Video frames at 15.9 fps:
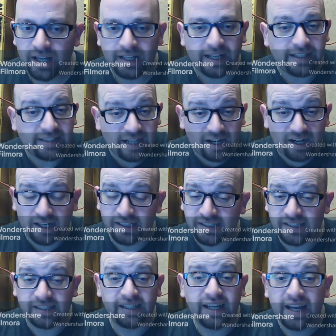Like,
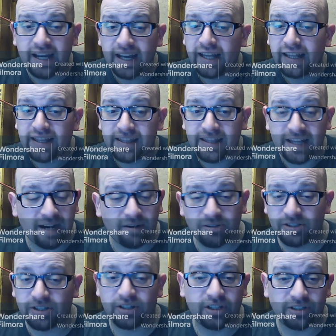honestly, that
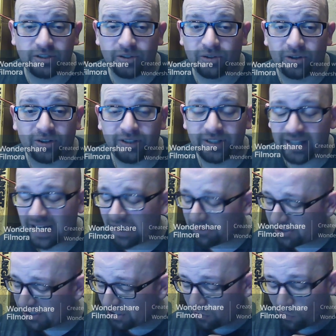was a good goal. That
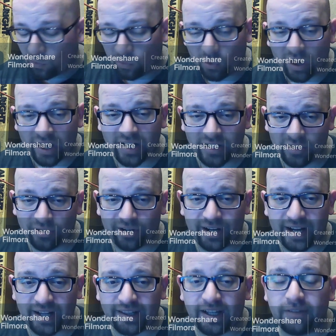was a great goal.
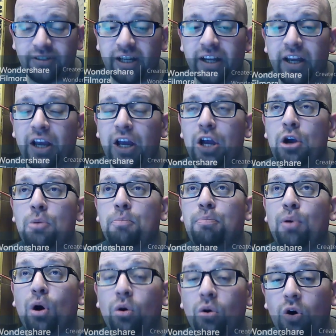I loved it.
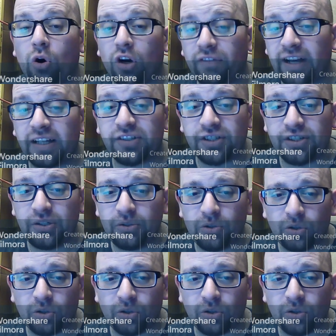Bo Horvat's two